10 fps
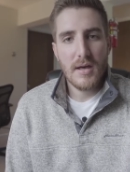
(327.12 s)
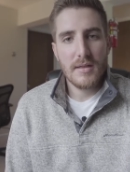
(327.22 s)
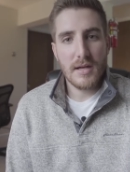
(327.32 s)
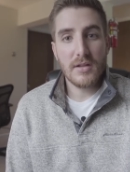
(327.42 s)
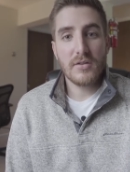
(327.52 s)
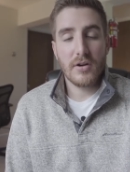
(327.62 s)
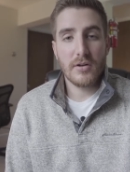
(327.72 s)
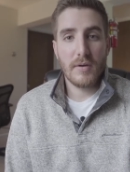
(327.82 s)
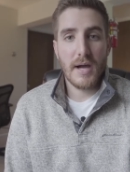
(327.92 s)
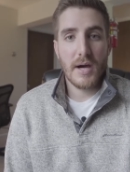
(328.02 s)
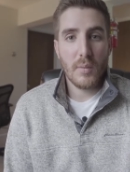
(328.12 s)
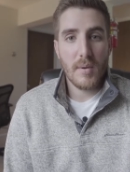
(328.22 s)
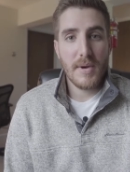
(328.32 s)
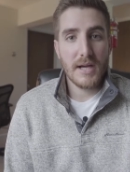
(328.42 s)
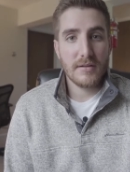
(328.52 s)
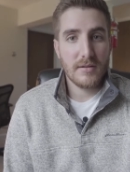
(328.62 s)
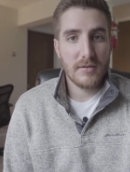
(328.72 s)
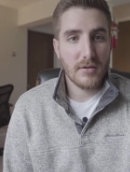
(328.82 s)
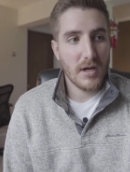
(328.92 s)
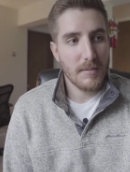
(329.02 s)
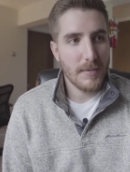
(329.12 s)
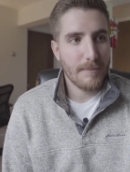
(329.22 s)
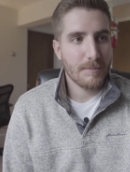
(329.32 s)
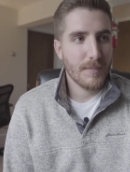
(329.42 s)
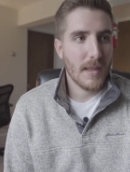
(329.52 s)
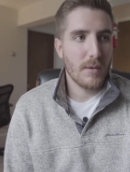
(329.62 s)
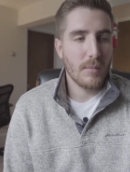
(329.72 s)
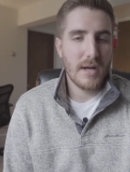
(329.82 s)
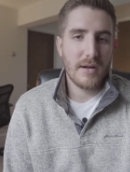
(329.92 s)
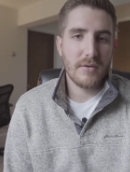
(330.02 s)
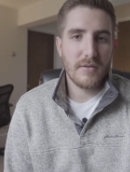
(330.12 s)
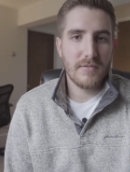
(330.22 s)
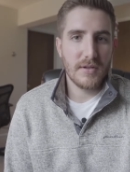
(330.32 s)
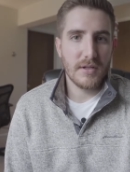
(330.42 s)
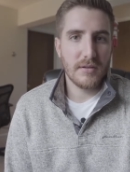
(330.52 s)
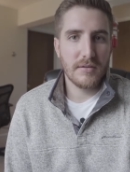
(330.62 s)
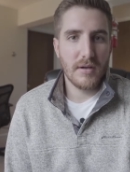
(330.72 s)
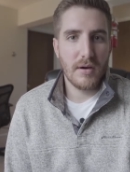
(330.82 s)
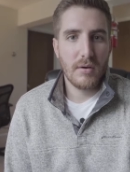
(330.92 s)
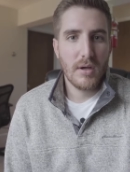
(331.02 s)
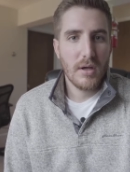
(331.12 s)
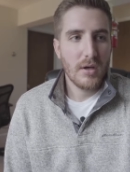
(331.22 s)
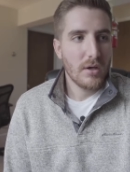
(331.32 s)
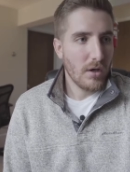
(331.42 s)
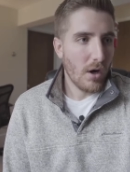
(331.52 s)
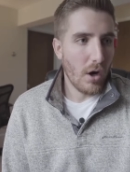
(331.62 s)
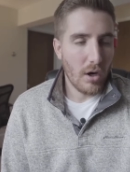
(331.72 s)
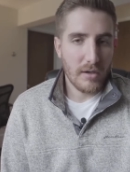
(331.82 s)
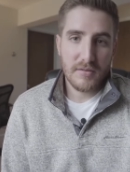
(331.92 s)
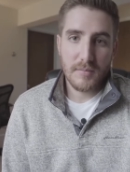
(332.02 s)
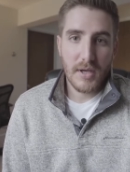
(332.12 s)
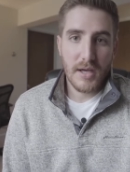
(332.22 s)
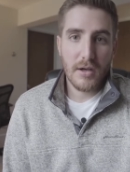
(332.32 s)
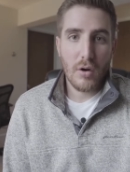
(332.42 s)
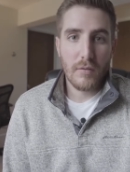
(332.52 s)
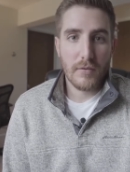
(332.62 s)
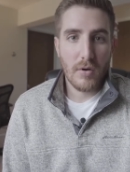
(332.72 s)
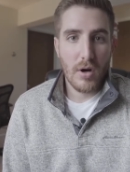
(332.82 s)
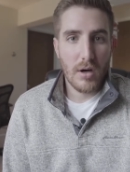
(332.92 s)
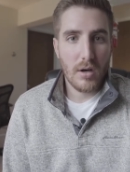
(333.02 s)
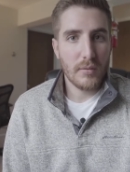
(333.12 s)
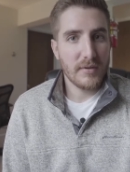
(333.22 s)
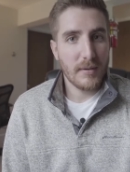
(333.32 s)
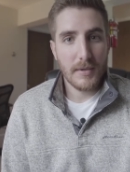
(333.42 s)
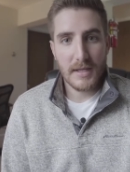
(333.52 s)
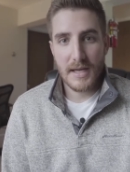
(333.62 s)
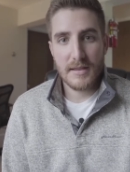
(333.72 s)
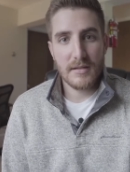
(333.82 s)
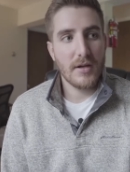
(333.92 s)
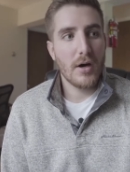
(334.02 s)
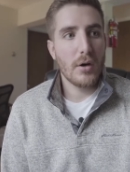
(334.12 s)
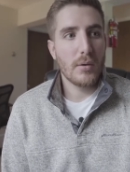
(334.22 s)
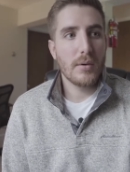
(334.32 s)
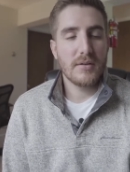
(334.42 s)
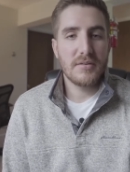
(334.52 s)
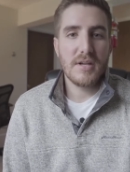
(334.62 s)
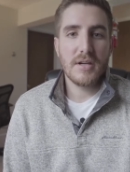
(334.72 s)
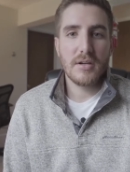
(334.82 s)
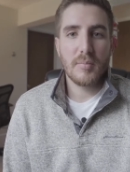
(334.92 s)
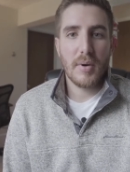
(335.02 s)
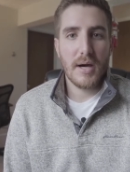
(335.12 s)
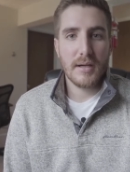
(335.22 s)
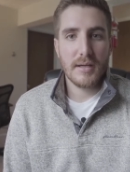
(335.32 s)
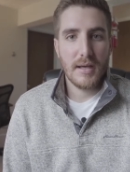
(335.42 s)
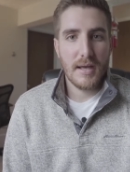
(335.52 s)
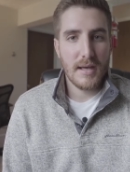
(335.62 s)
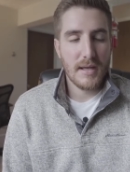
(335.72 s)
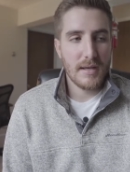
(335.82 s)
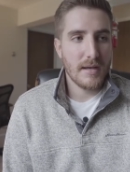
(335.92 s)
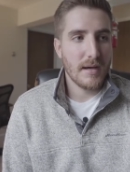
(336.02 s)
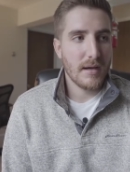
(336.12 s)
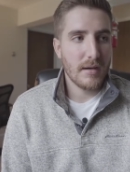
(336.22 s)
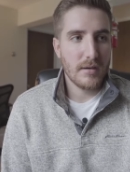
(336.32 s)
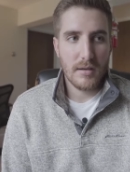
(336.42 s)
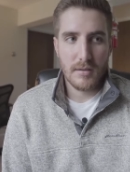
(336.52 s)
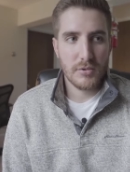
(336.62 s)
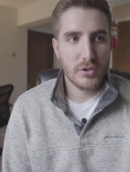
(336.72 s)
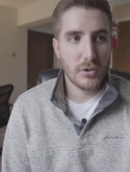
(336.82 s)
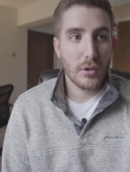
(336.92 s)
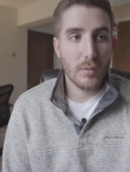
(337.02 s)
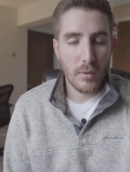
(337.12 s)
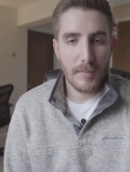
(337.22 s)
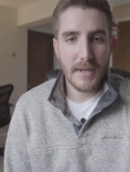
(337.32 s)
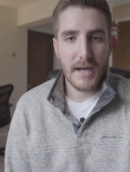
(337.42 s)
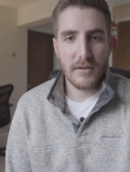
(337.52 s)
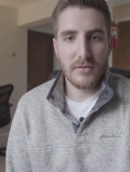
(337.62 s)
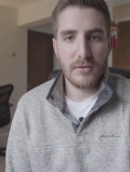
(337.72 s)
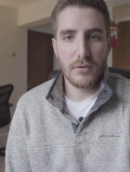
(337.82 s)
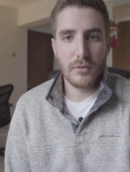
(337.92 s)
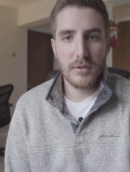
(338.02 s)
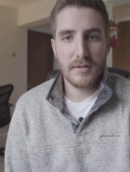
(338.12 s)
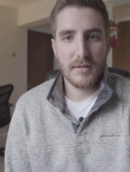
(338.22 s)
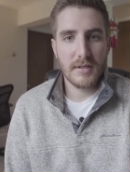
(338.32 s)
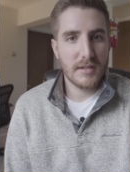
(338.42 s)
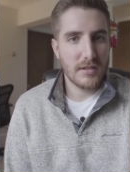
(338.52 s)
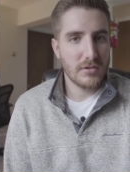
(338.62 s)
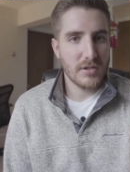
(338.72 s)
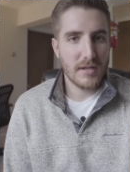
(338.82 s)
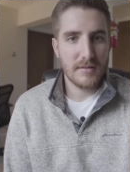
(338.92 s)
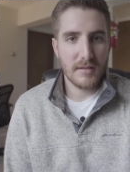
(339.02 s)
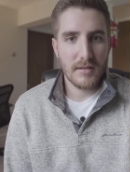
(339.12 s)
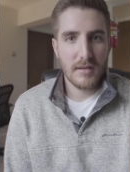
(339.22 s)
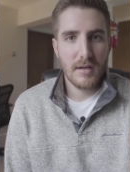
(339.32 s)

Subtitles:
Then he turned around, went back to the scrape, and went out into the field. So awesome night overall. Was able to get the doe, see a good buck, and I'm sure we'll be out soon to continue chasing